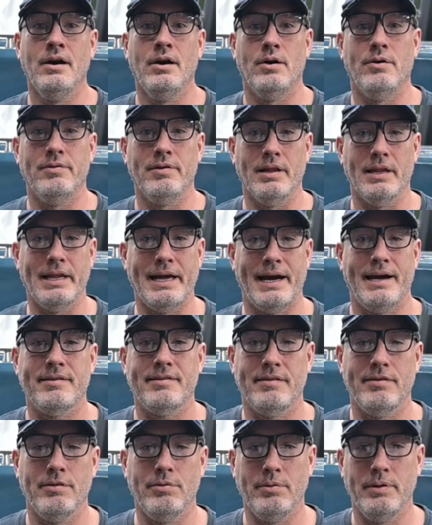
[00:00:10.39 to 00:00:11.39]
over the
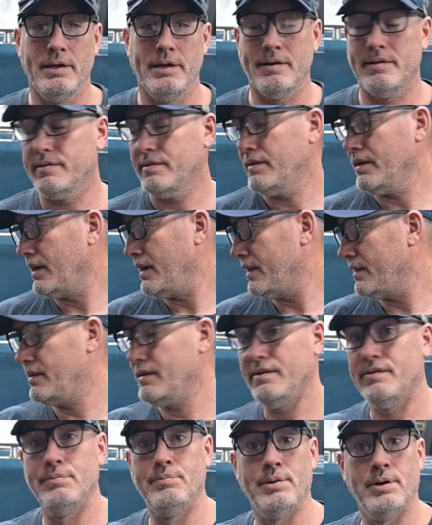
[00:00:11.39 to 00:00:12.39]
last 2 weeks to get
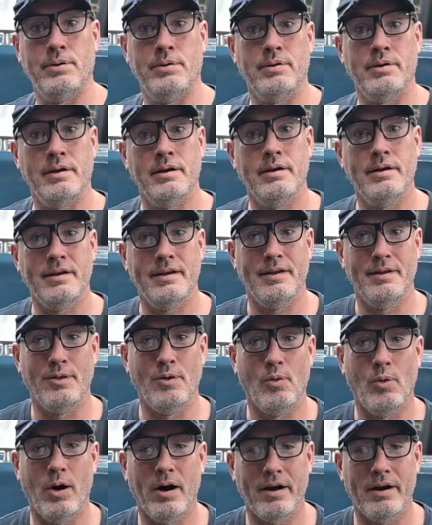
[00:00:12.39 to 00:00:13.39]
this boat in the
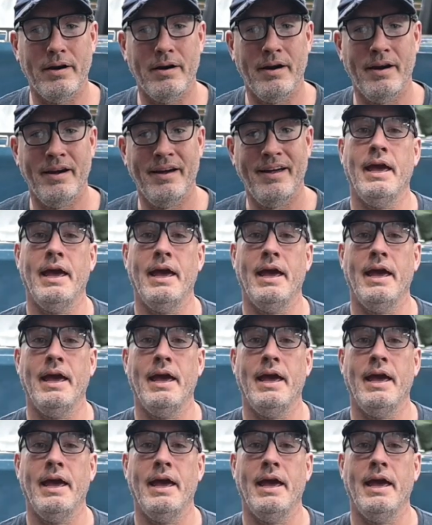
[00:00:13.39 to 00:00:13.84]
water.